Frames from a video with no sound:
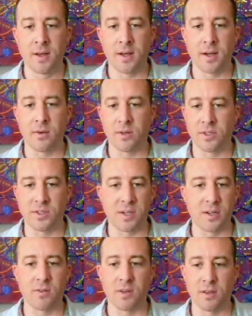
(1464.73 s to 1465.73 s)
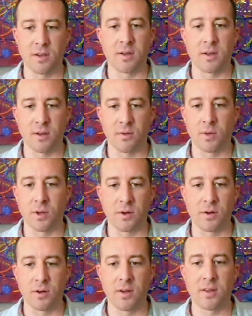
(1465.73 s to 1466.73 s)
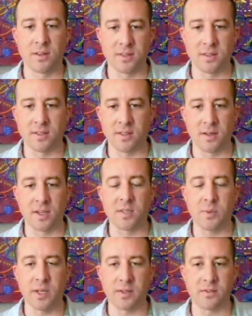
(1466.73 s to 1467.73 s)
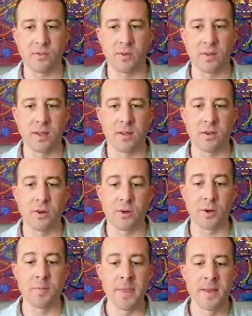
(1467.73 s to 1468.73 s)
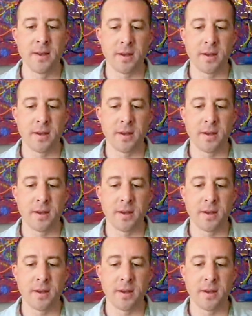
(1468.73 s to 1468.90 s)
uh, which is kind of a, a, recurring, consistent expense for the landowner,